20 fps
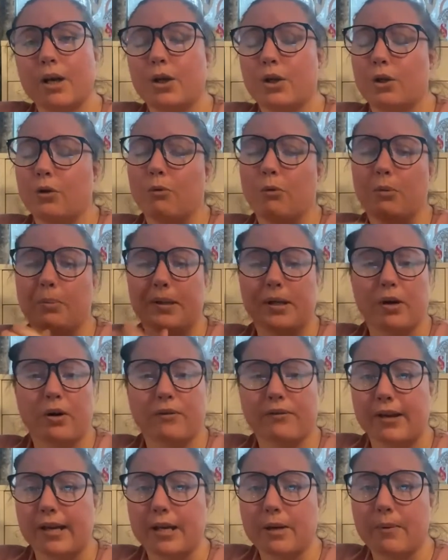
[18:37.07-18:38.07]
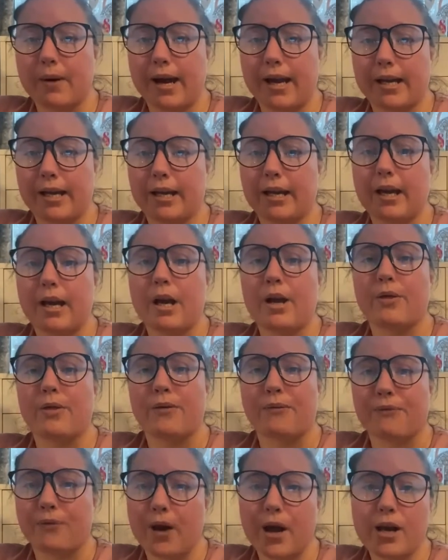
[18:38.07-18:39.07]
you will be off anyway.
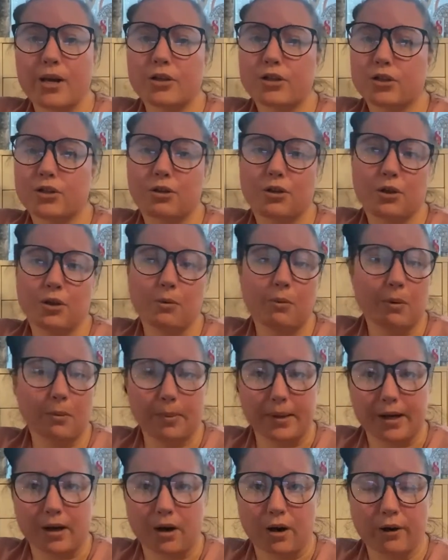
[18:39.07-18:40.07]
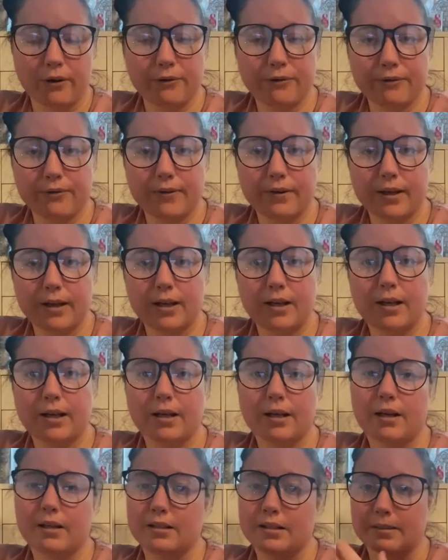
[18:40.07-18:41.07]
The 1st you will be off
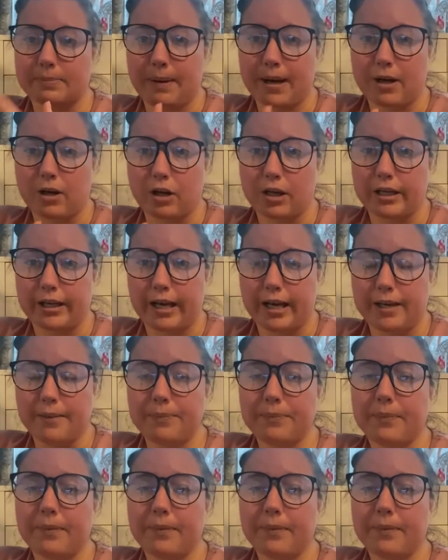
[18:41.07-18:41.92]
because it's bank holiday.